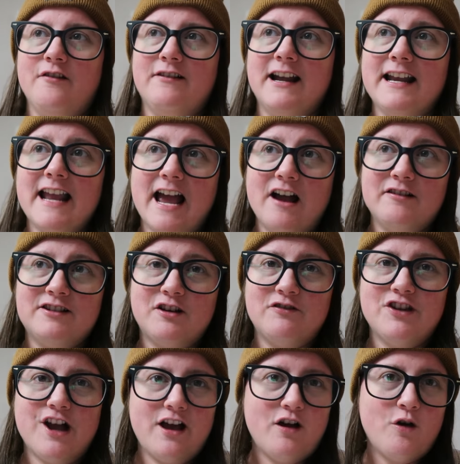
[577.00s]
right now, so
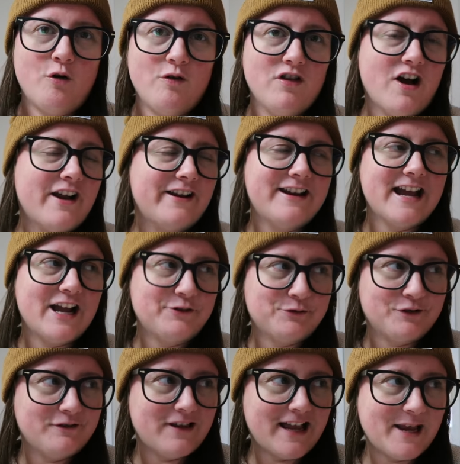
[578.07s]
not a whole lot of
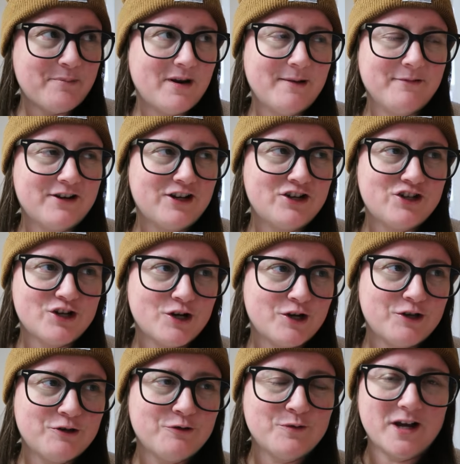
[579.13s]
natural light, but I'm gonna show
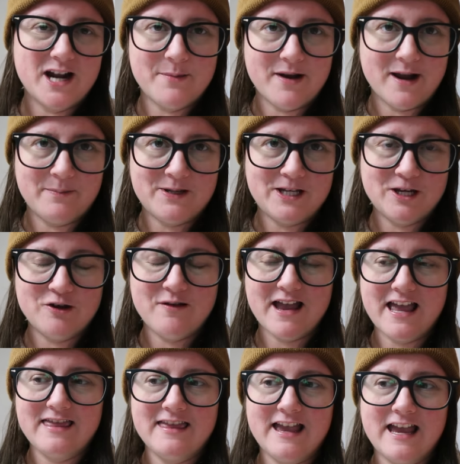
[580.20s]
you what I'm up to.
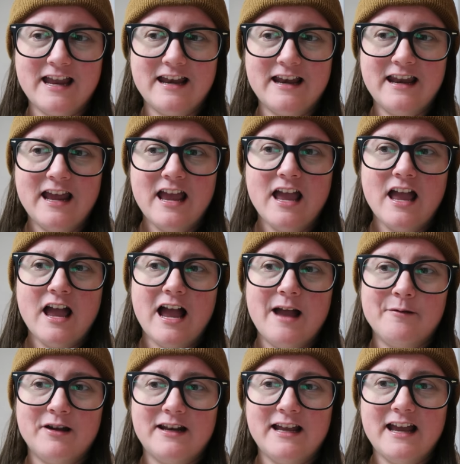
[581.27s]
And then
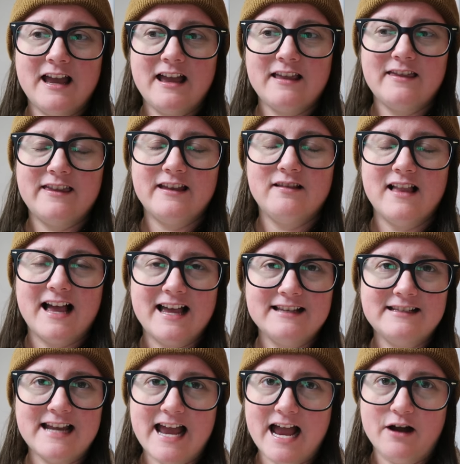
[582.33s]
the
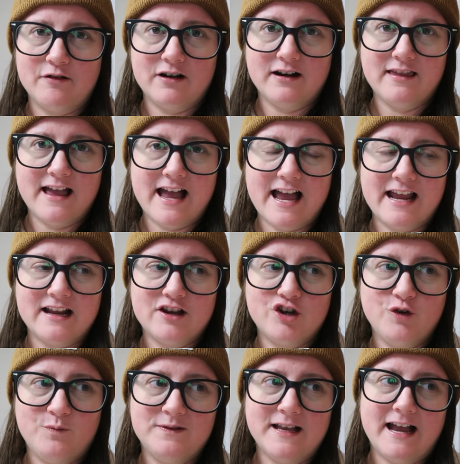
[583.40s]
last hour that
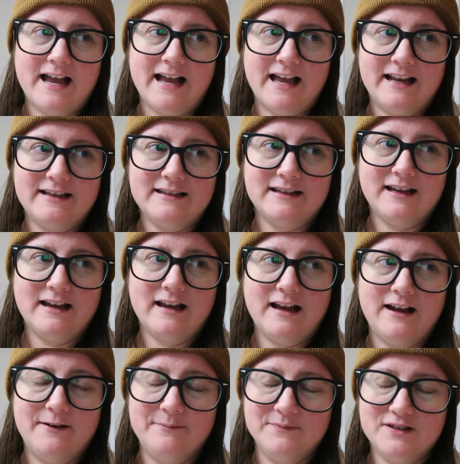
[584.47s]
Coop's at
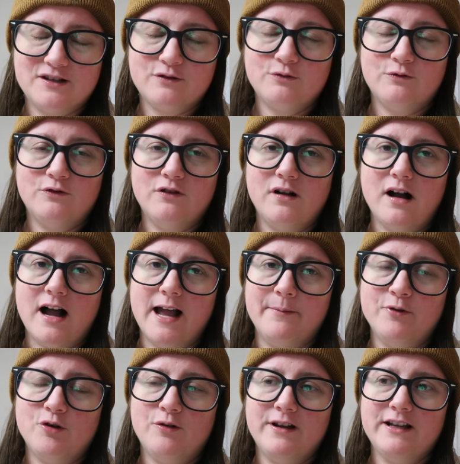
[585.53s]
school,
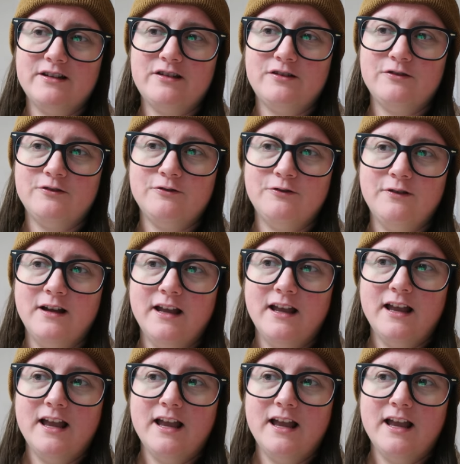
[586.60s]
I'm going to